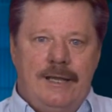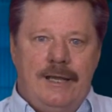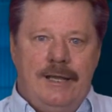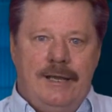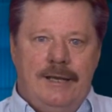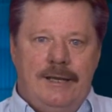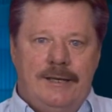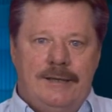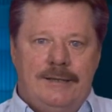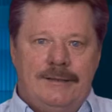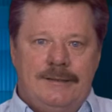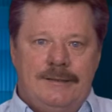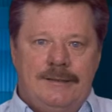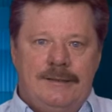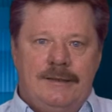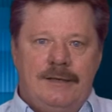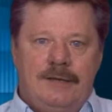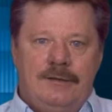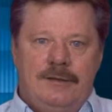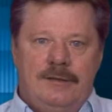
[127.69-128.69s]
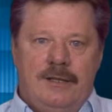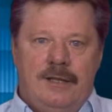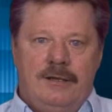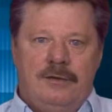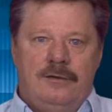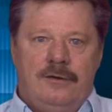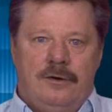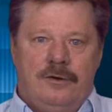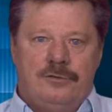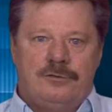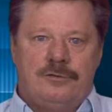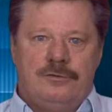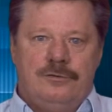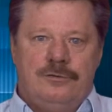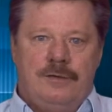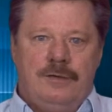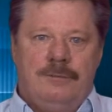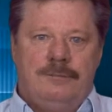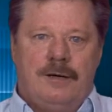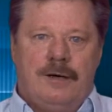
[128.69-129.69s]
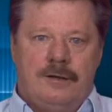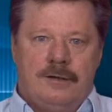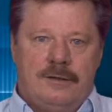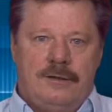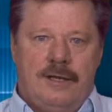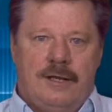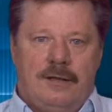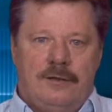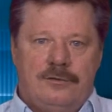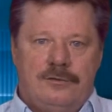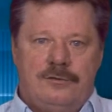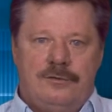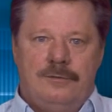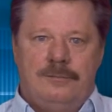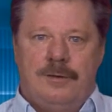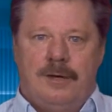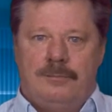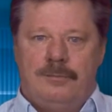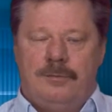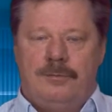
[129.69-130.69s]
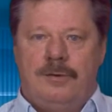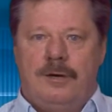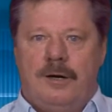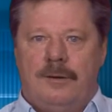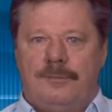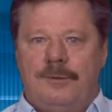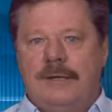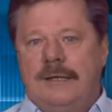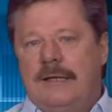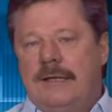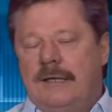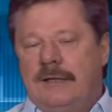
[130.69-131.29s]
and then also the amount of gallons the pump will pump.